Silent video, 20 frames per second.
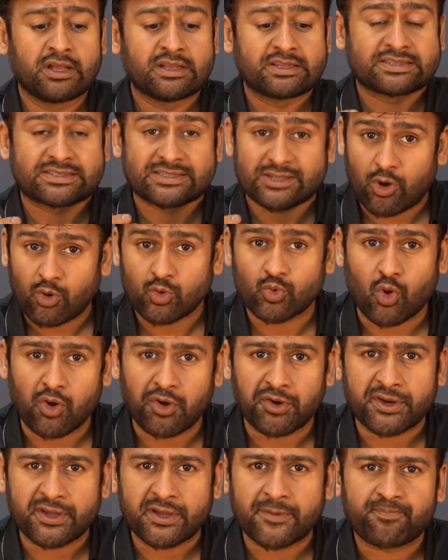sound
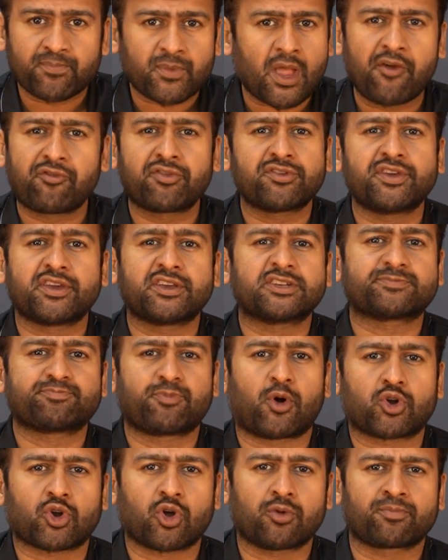quality, everything is
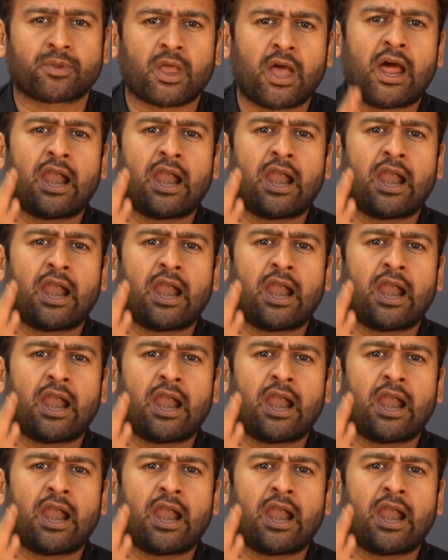spot on.